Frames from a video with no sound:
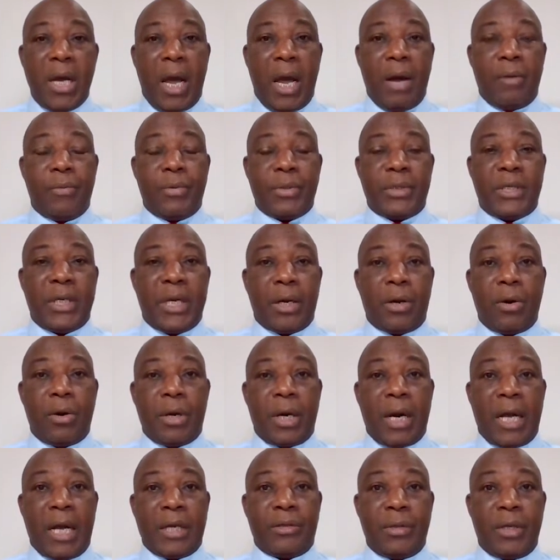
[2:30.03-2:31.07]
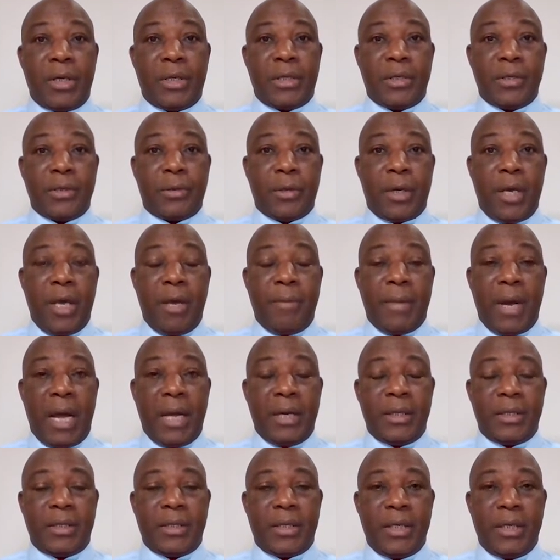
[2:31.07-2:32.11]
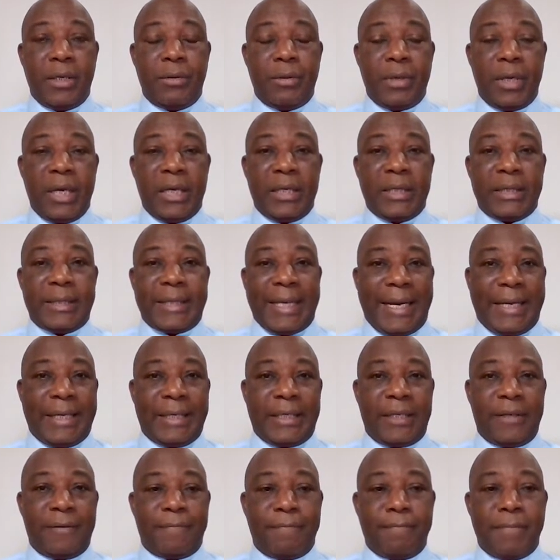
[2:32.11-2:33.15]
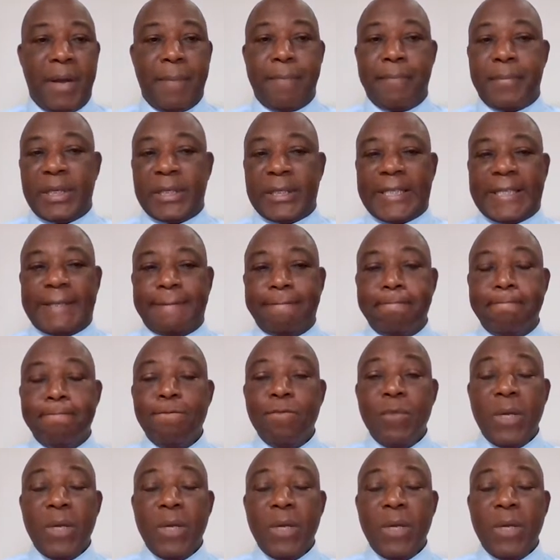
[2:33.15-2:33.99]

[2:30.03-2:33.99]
And we say congratulations to him and his new executive members.